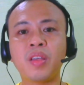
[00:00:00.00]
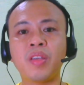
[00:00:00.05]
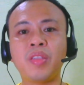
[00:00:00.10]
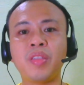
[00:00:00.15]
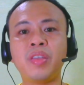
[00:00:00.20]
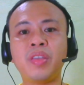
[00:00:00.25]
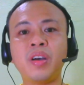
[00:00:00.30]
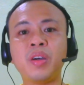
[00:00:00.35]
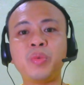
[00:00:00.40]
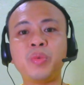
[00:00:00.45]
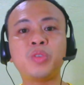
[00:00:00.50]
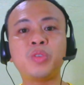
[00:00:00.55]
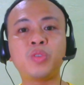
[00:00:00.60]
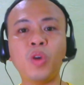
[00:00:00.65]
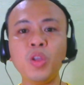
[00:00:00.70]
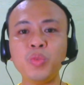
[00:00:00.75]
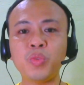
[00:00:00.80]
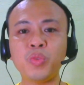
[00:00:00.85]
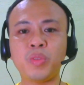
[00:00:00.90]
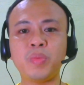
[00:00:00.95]
the
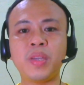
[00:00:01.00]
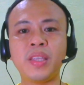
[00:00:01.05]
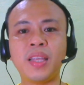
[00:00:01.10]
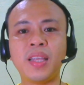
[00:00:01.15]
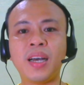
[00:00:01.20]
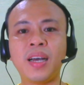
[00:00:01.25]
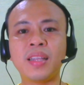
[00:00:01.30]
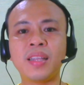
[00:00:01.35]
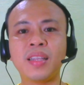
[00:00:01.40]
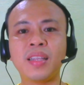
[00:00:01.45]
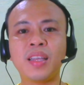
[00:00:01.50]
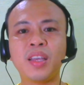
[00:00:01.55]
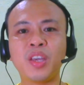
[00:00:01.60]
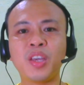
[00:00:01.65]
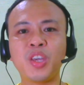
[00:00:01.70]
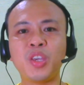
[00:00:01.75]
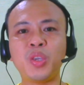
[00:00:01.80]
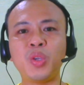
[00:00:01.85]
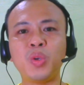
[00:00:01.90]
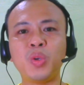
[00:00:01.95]
result would be that
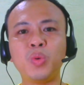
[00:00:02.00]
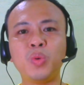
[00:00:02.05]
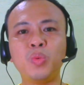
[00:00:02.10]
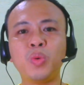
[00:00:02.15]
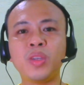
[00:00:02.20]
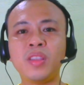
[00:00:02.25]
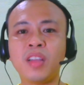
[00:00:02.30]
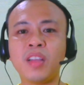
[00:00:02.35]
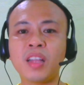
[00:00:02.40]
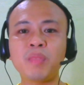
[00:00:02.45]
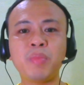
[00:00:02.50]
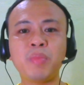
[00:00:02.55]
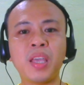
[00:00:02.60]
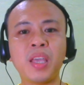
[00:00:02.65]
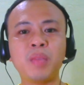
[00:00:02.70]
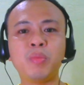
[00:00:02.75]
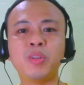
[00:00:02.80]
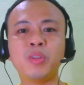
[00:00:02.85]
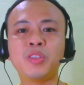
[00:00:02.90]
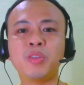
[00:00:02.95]
you would not be
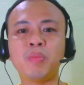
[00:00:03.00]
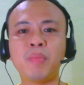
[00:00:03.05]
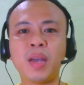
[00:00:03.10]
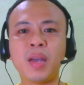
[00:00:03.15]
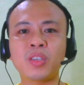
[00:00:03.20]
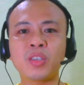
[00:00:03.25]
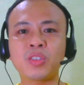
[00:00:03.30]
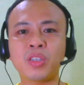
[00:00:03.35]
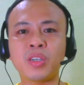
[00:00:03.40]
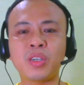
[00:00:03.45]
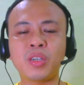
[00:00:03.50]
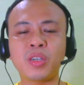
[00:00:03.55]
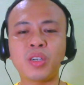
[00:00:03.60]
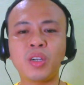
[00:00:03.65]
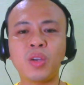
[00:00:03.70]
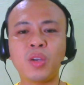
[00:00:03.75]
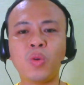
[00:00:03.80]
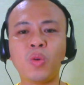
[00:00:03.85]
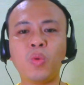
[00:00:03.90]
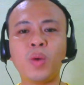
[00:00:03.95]
able to master
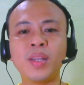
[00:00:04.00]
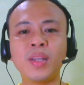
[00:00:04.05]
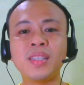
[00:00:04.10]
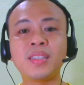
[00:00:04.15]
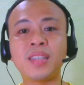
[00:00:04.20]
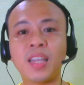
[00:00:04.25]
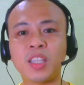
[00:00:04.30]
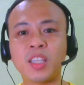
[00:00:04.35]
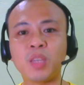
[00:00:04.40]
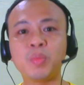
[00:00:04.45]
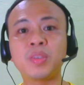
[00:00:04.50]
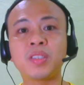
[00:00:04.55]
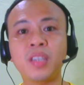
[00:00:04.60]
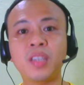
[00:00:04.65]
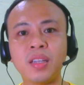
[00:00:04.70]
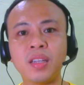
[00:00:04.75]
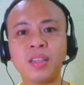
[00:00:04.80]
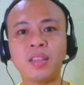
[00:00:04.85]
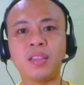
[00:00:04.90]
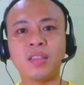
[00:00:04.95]
one set of
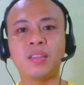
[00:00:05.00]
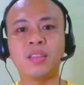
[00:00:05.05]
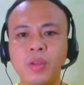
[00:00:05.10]
skill.